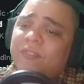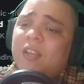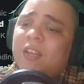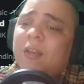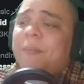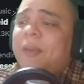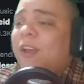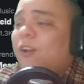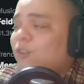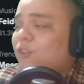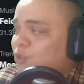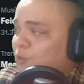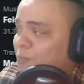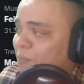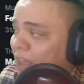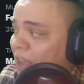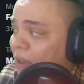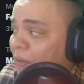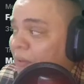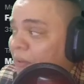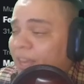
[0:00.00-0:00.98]
because
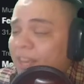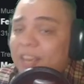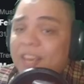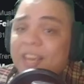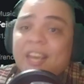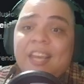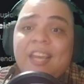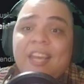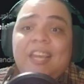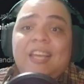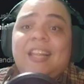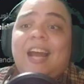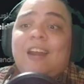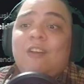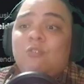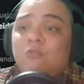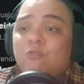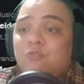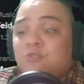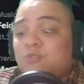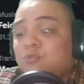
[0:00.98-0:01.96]
maybe it
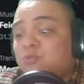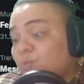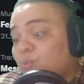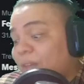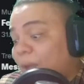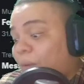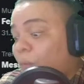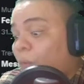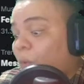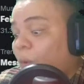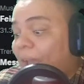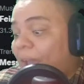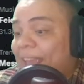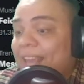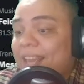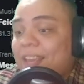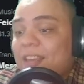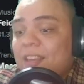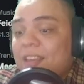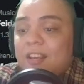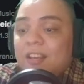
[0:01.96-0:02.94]
alludes to the
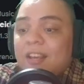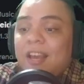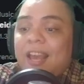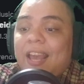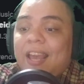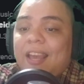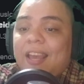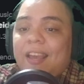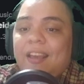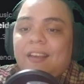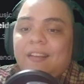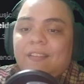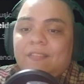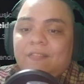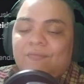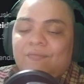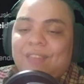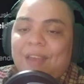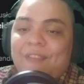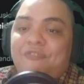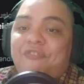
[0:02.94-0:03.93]
way
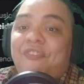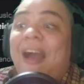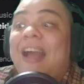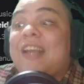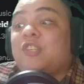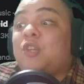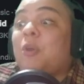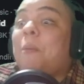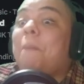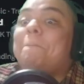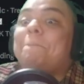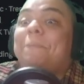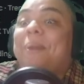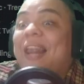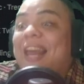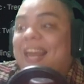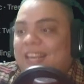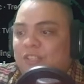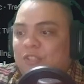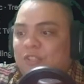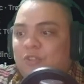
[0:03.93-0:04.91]
the faction
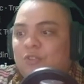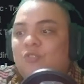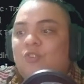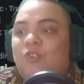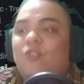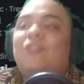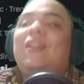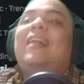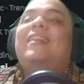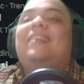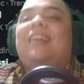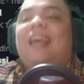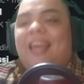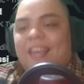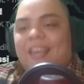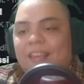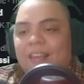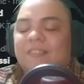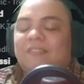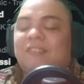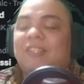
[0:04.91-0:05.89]
plays, you know, that
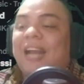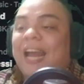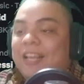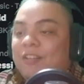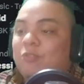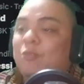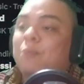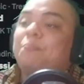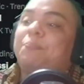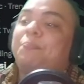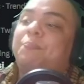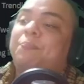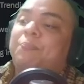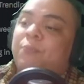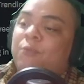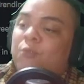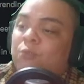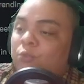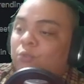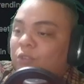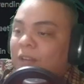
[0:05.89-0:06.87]
they try to
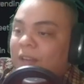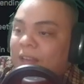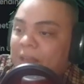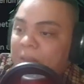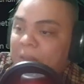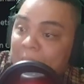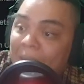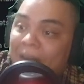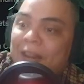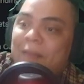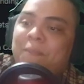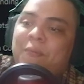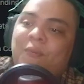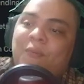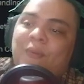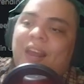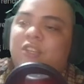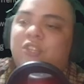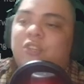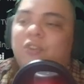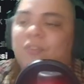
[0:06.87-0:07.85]
put
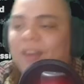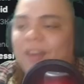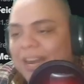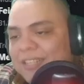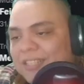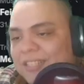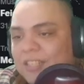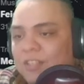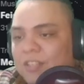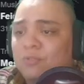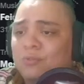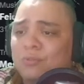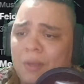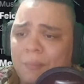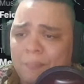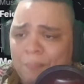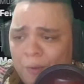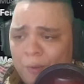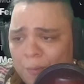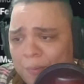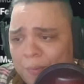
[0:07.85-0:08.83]
manipulation cards into the
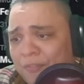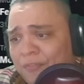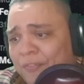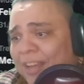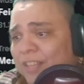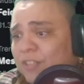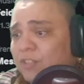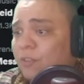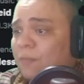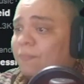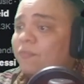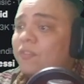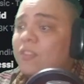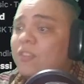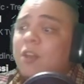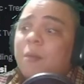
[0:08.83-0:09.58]
purple faction.